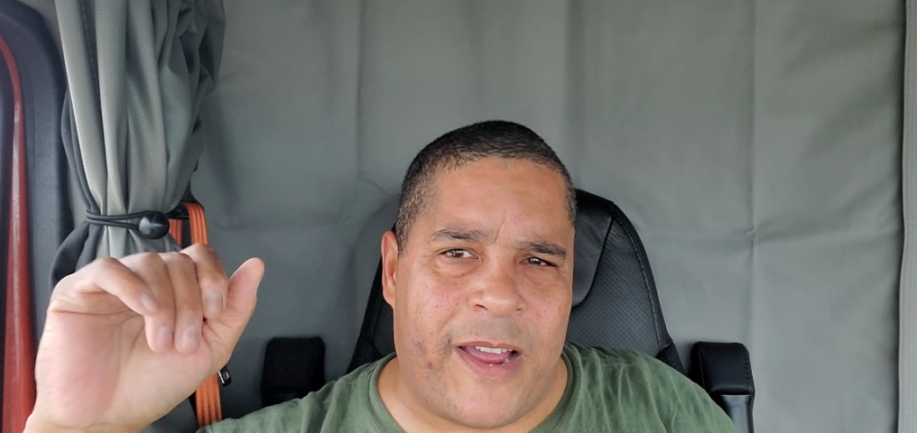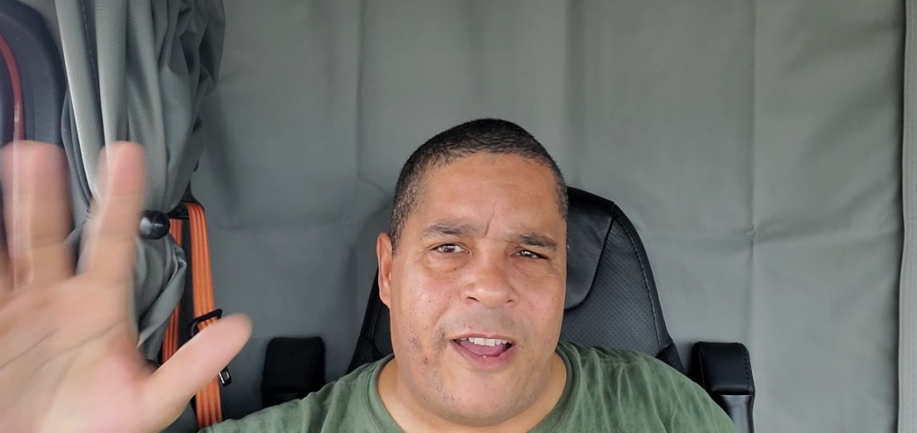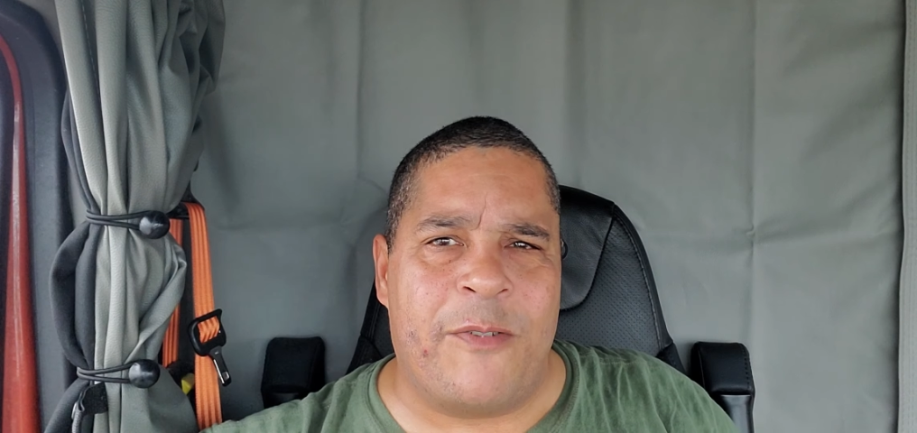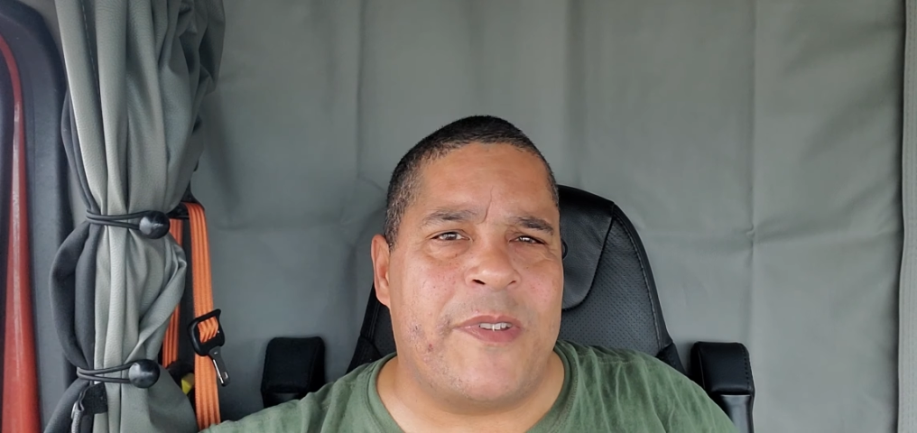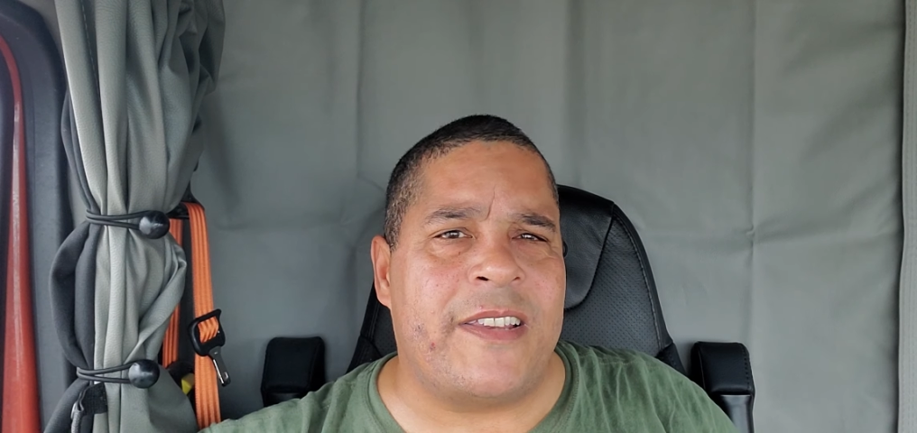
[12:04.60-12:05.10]
by
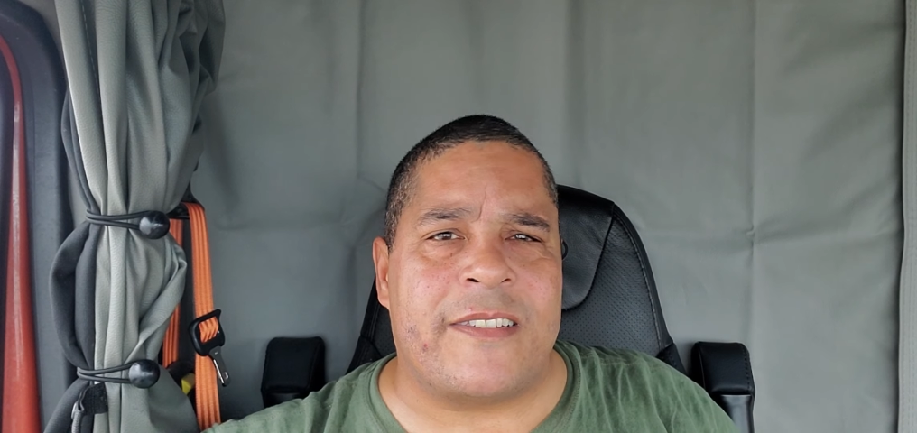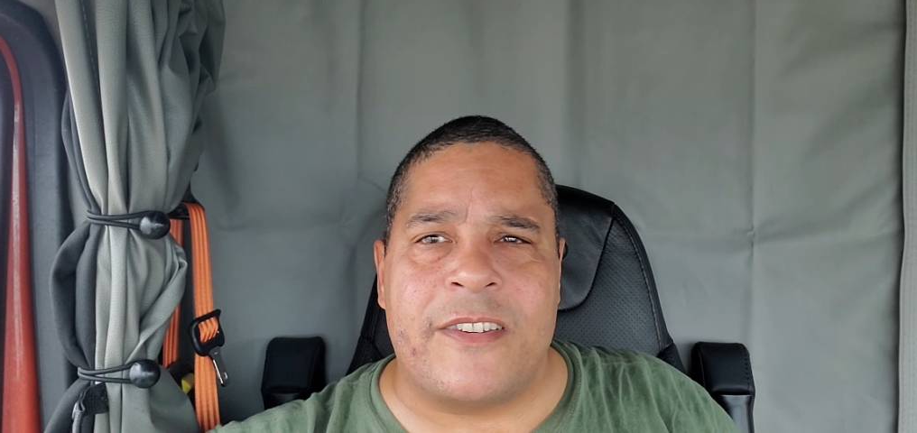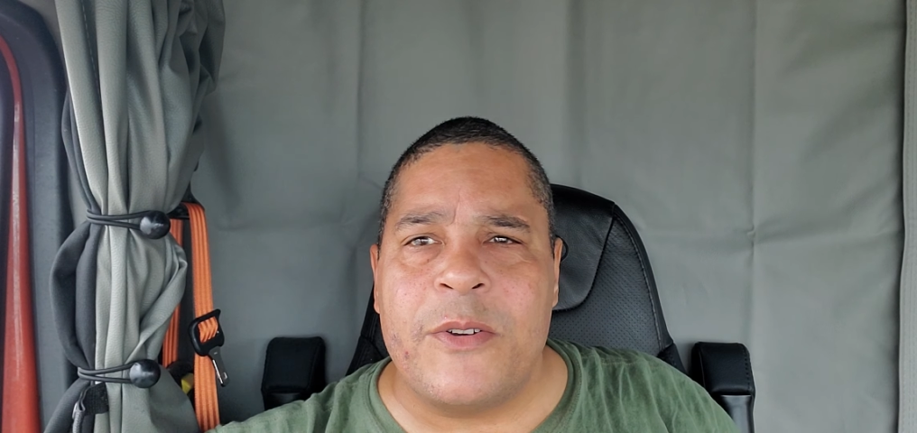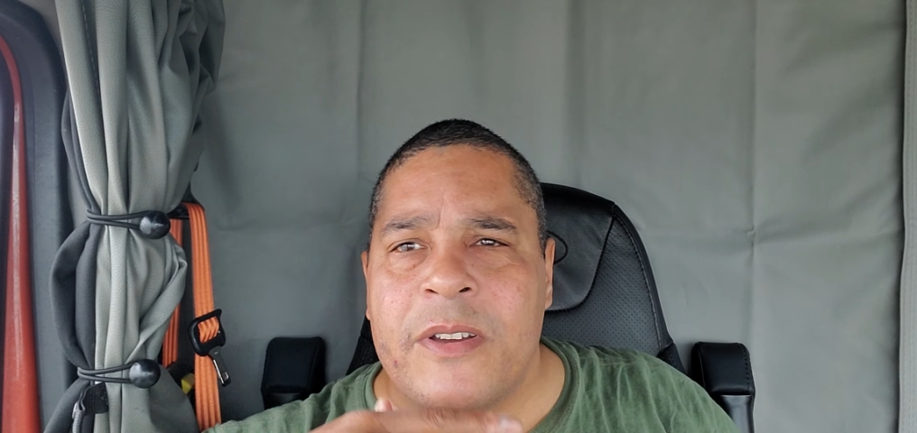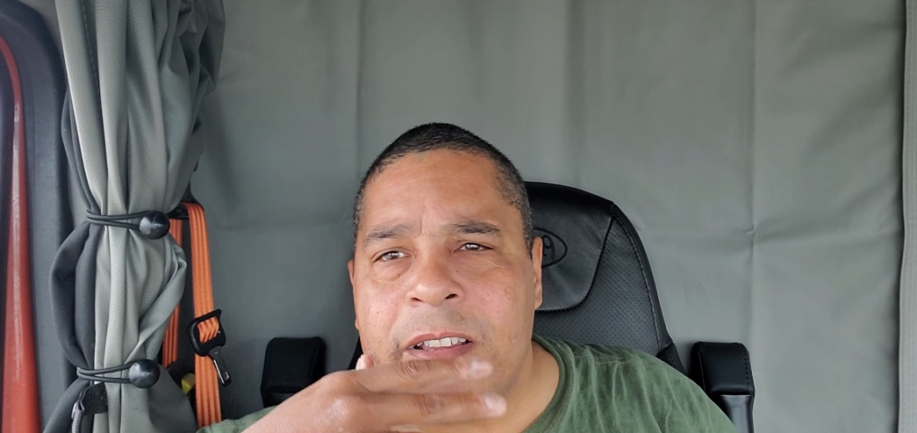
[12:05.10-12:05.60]
all means,
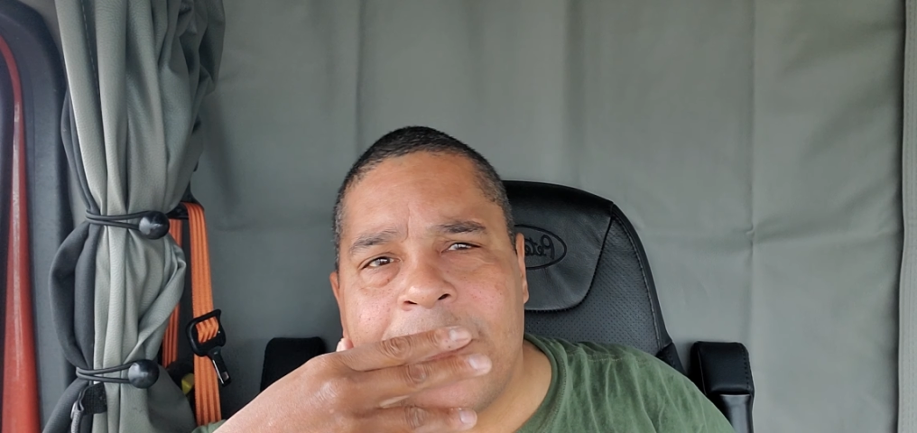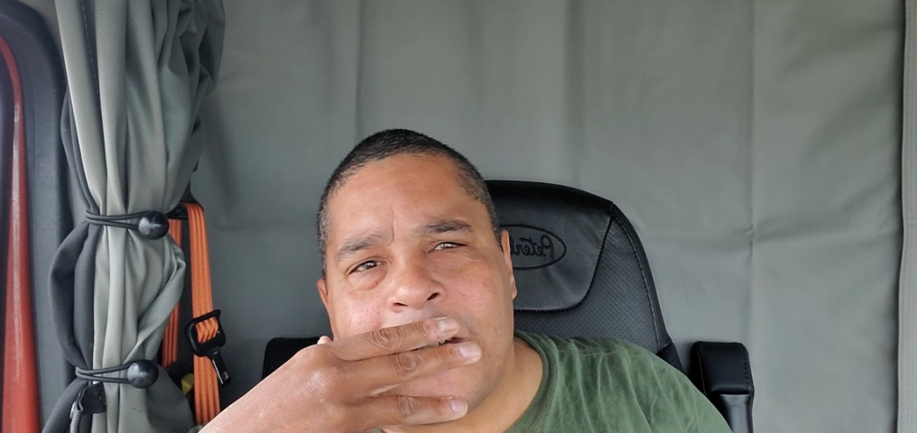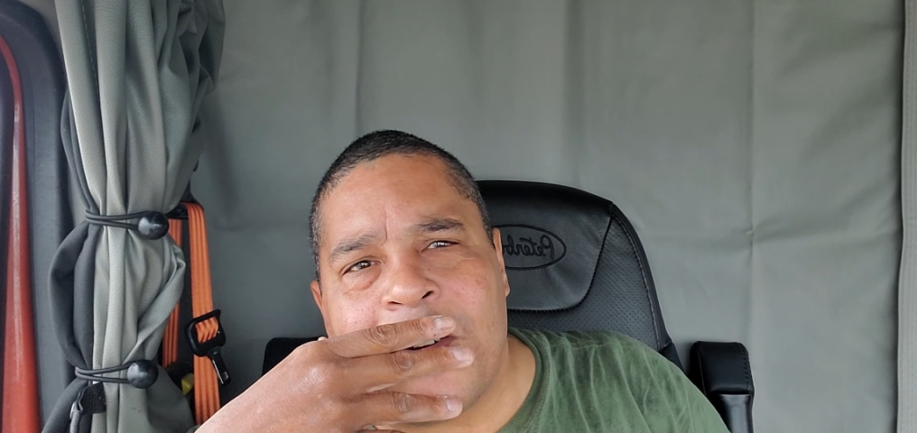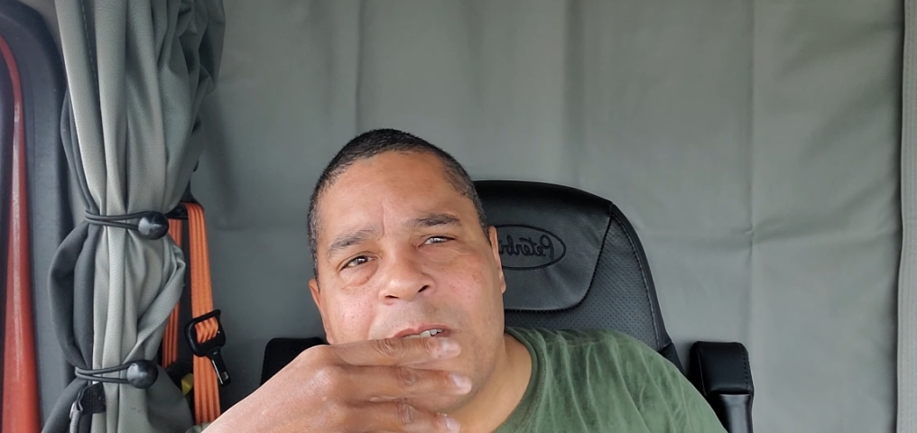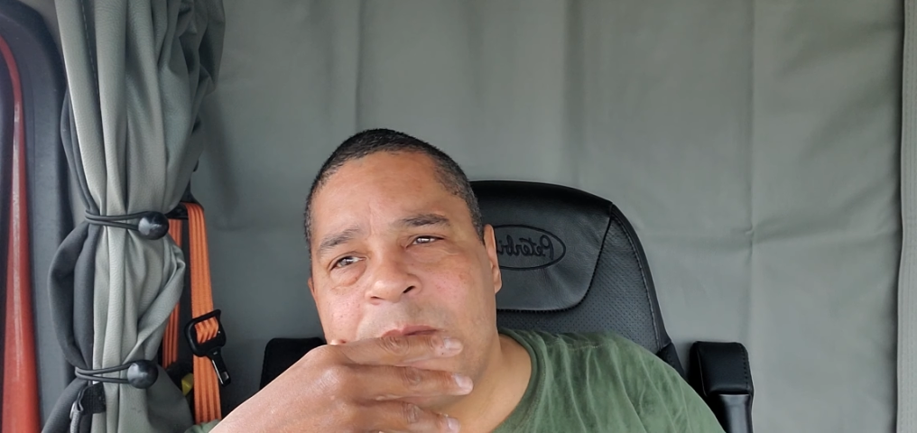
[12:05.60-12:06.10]
do it.
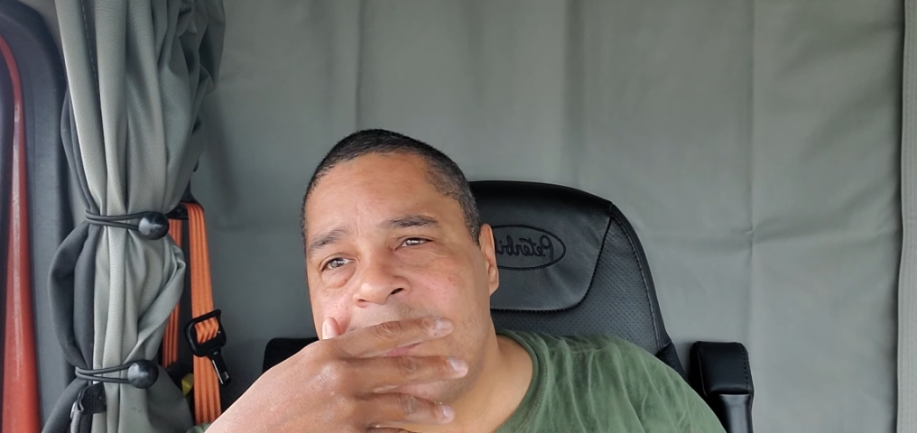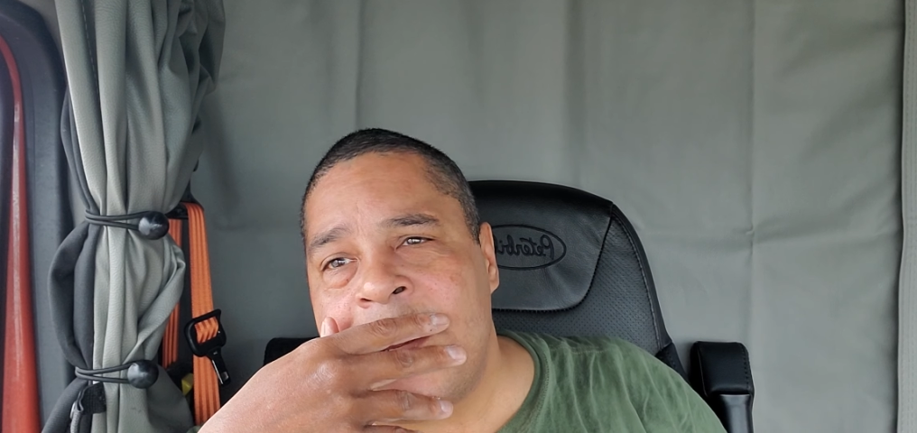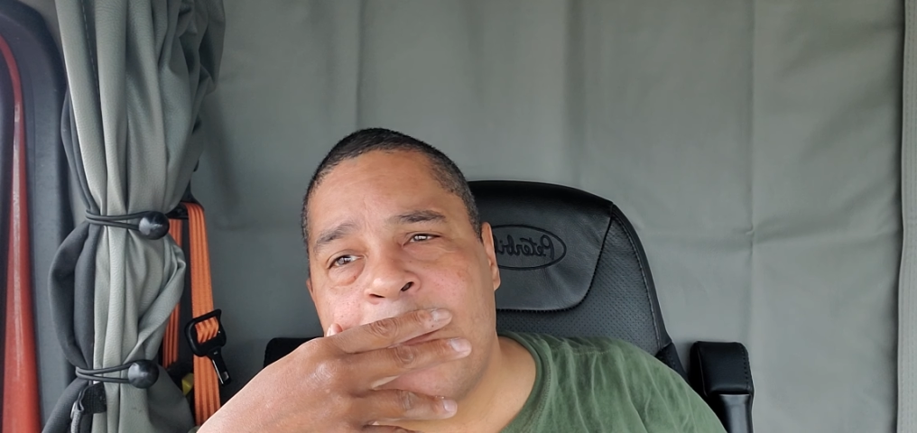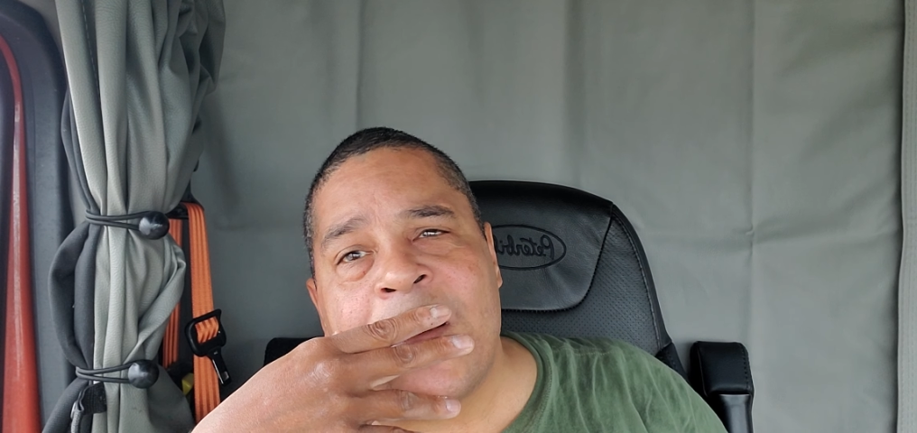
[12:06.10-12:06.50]
You know what I'm saying?